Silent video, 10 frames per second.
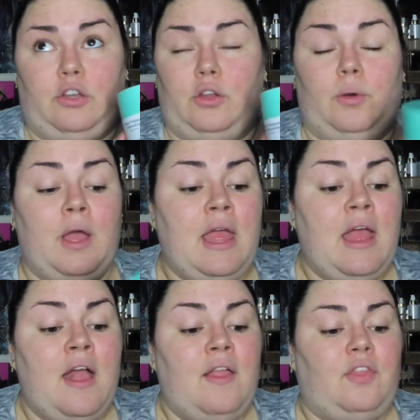do.
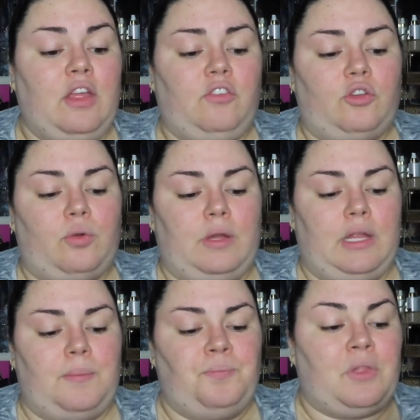This
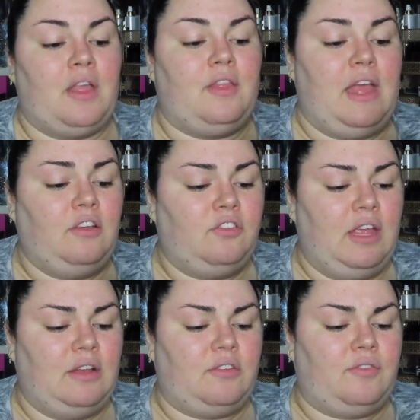cream, they say
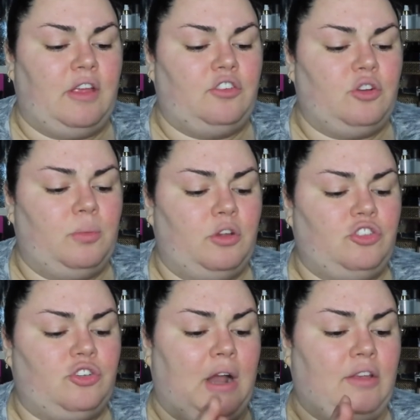it's a facial
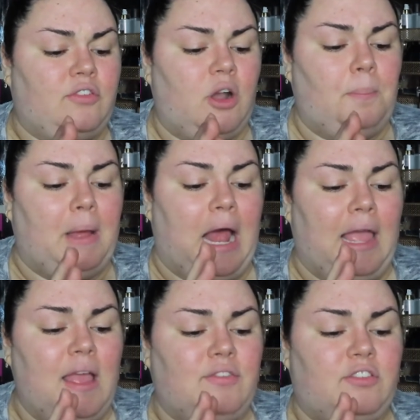moisturizer, but
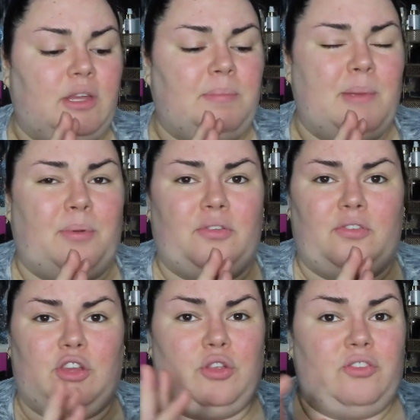I have seen people
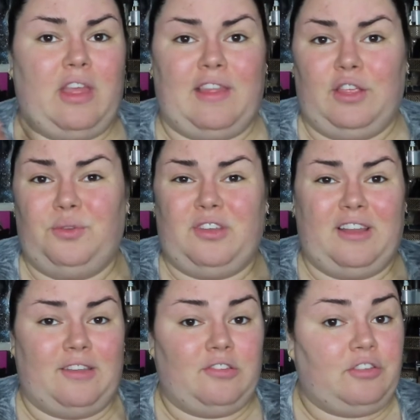say they use it
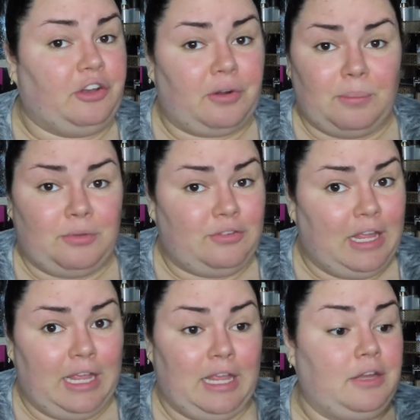in the serum
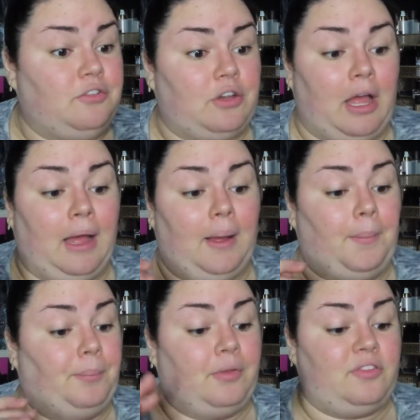stage.
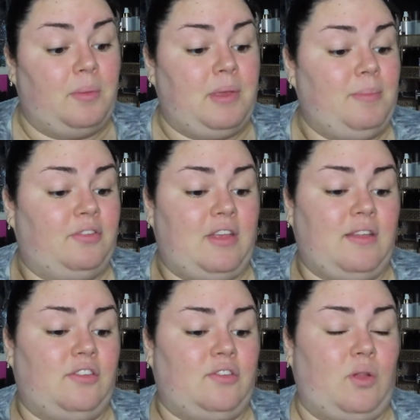Some people say
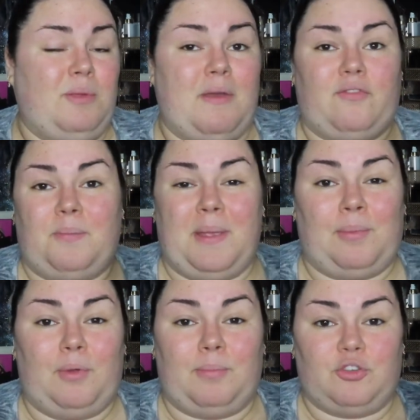this is only meant for
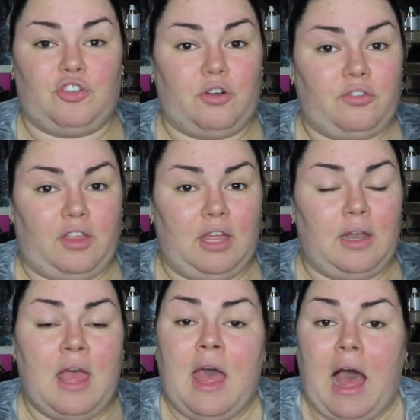people with mature
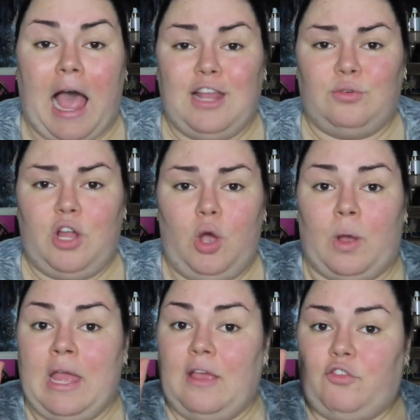skin. I don't know.
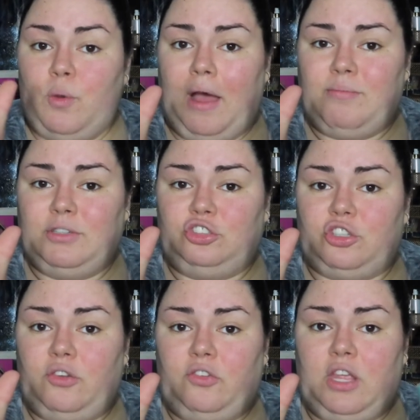If you have
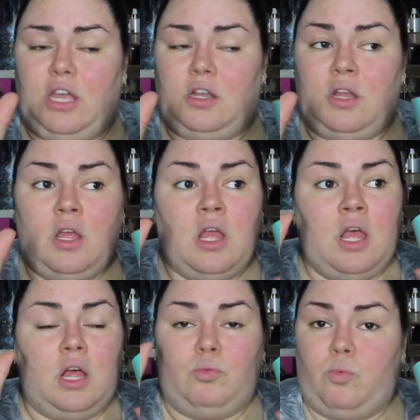mature skin,
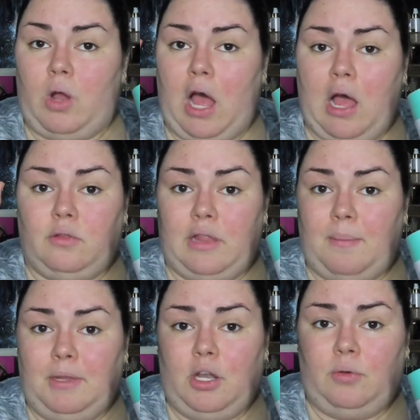
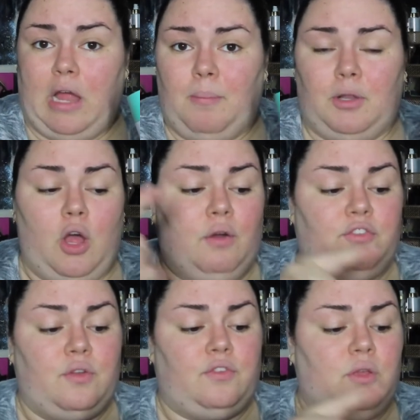let me know down below
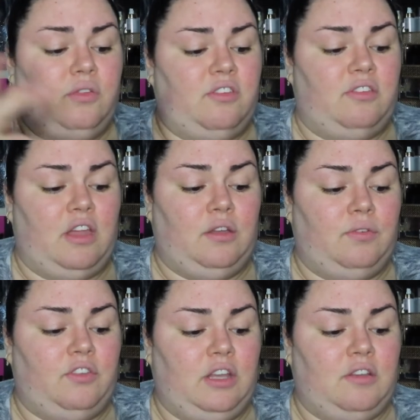if you've used this and
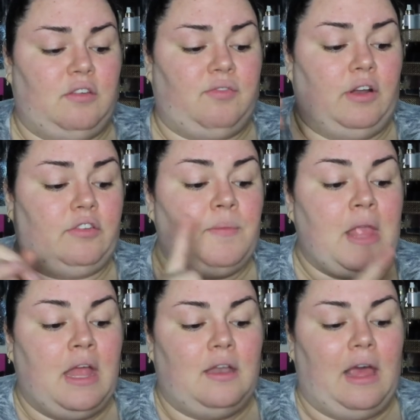you've seen a difference.
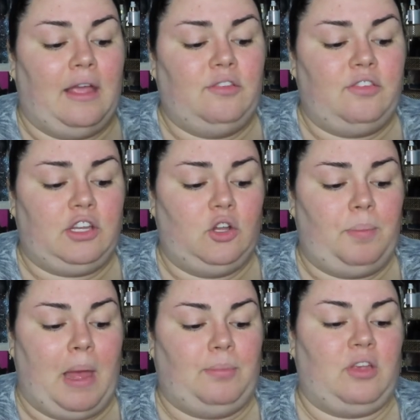9 signal
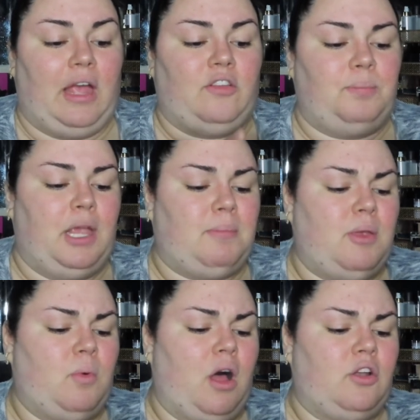peptides,
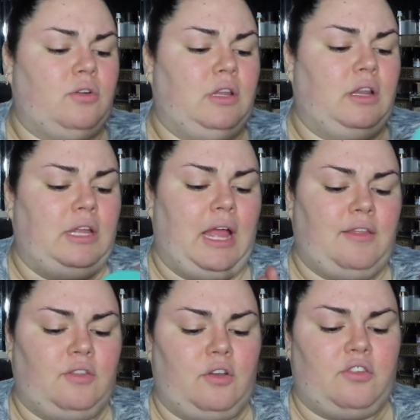pygmy water lily. I
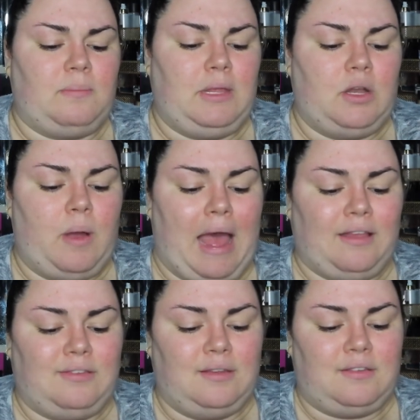think there's amino
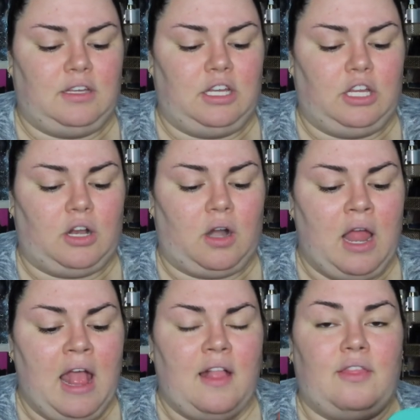acids in here.
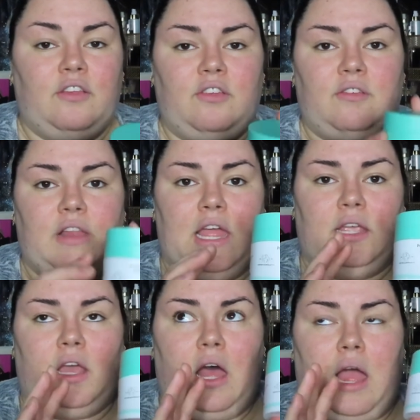This is
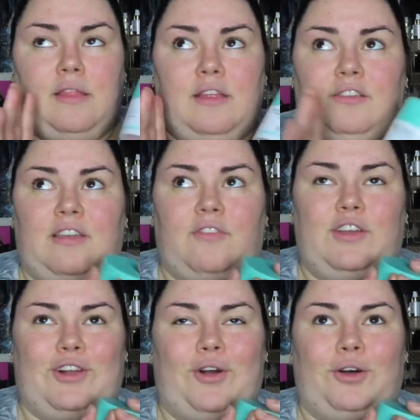like, I think Stephanie
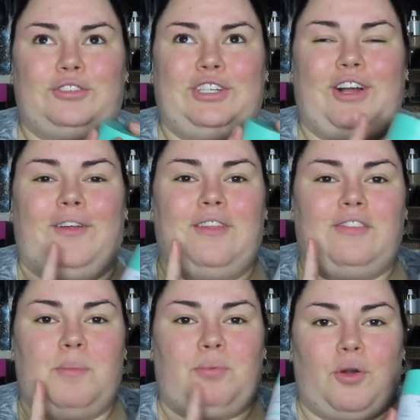Nicole, she called this
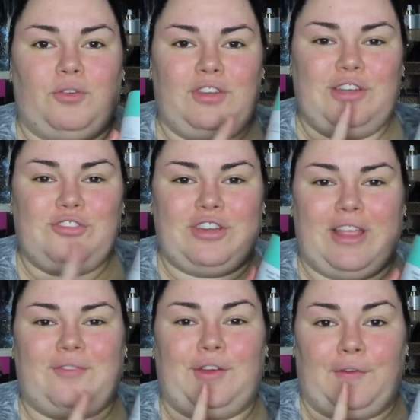the protein
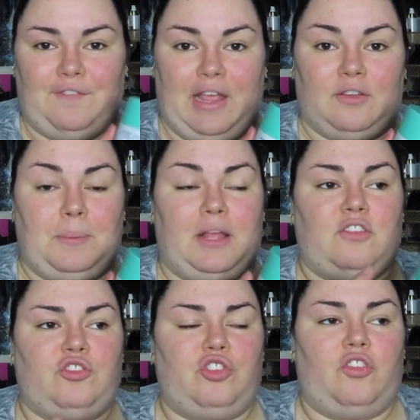shake for your face, because
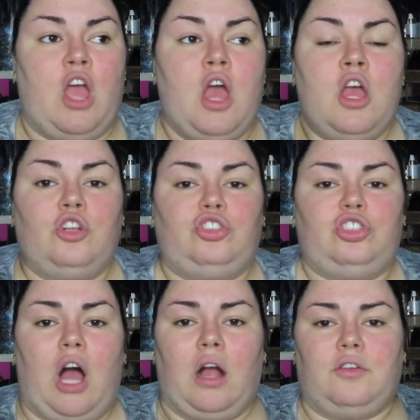it's just
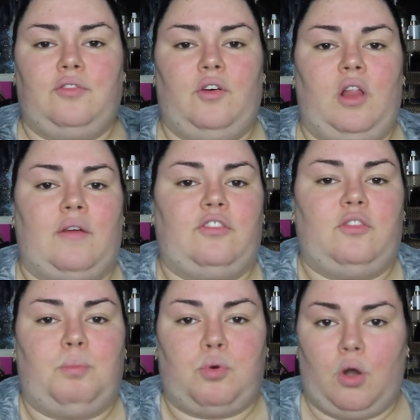chocked full of
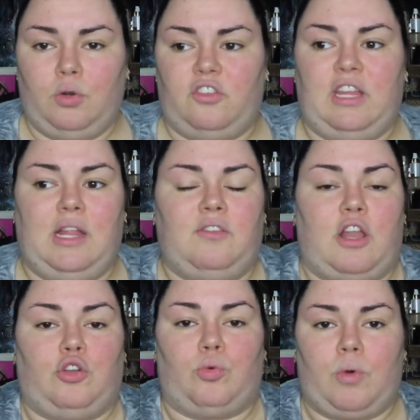proteins
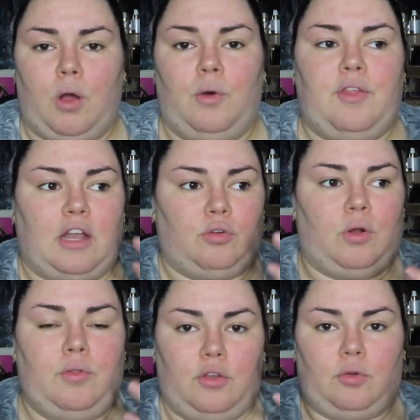and growth and
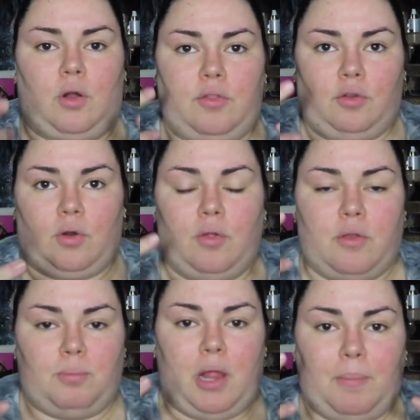growth and growth and growth
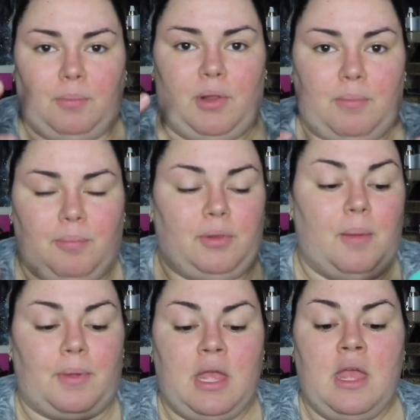and plump and plump and
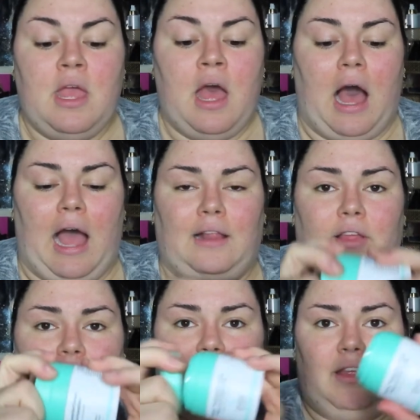plump. I
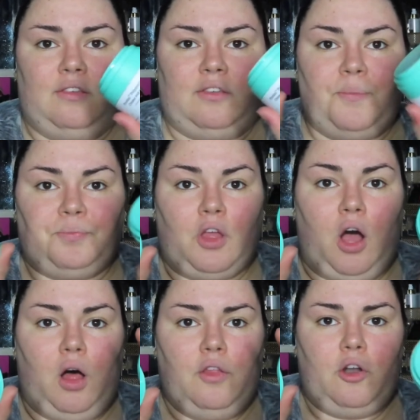like this.
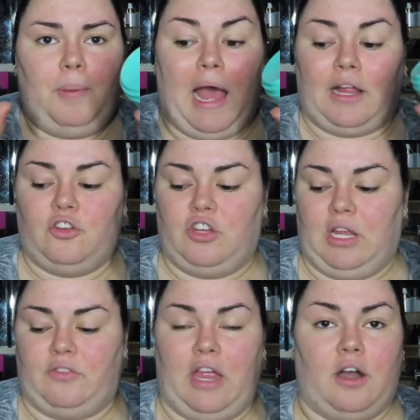All their packaging
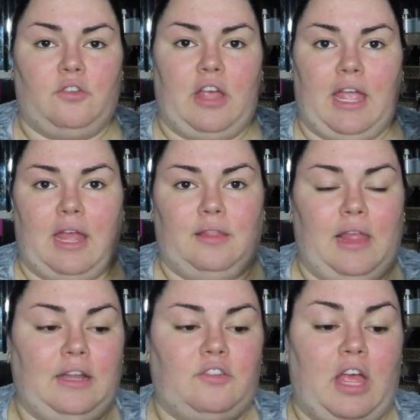is airtight and
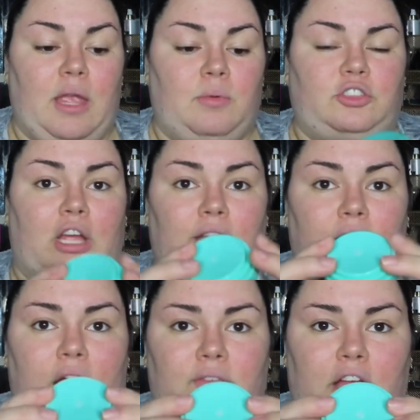light tight, which I
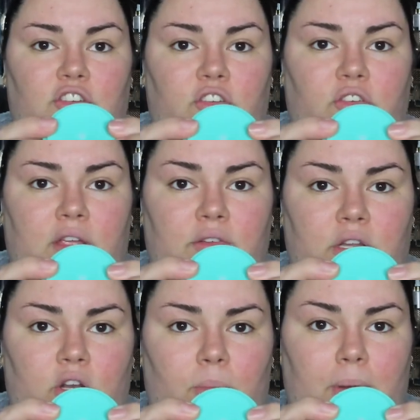love. I just give a
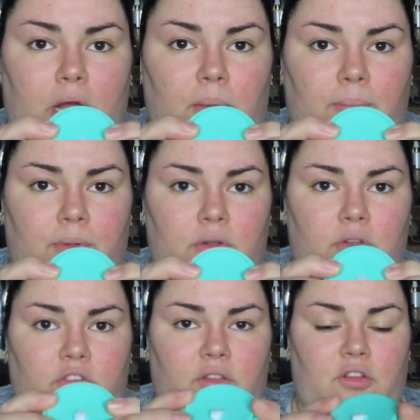little pump
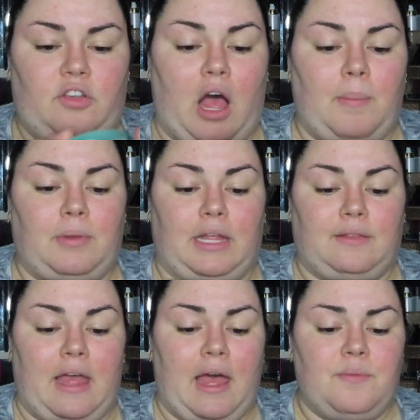to the top
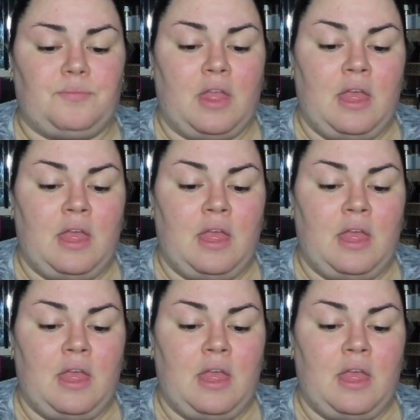like that,